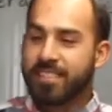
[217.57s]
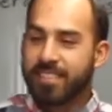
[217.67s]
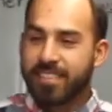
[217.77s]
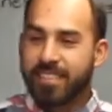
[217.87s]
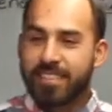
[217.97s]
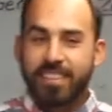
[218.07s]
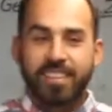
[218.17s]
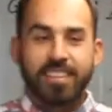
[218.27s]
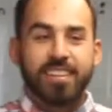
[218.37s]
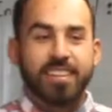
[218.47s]
Then
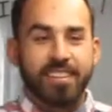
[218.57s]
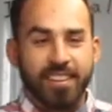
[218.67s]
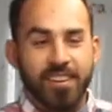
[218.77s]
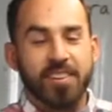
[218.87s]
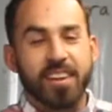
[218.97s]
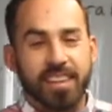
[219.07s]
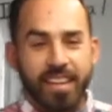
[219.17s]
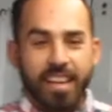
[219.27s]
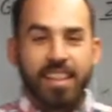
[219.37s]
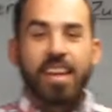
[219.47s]
amen, yes. Okay,
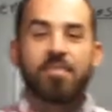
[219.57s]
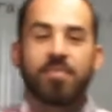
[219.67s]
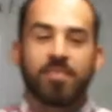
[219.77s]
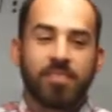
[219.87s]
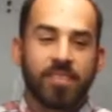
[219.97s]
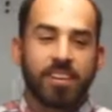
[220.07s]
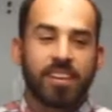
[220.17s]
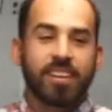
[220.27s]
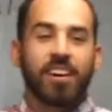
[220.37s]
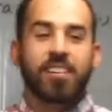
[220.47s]
then at I'll oh, that. see him up there.
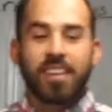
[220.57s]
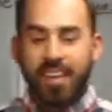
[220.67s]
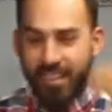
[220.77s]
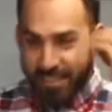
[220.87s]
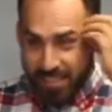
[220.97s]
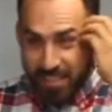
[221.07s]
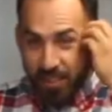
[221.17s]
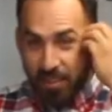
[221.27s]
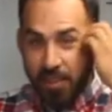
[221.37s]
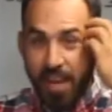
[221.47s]
Okay,
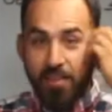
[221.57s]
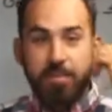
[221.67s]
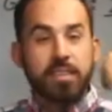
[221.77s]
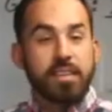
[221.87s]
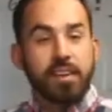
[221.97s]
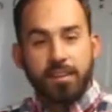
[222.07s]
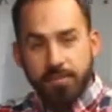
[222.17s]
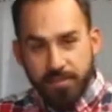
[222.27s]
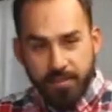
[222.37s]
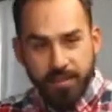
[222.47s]
so that was enough.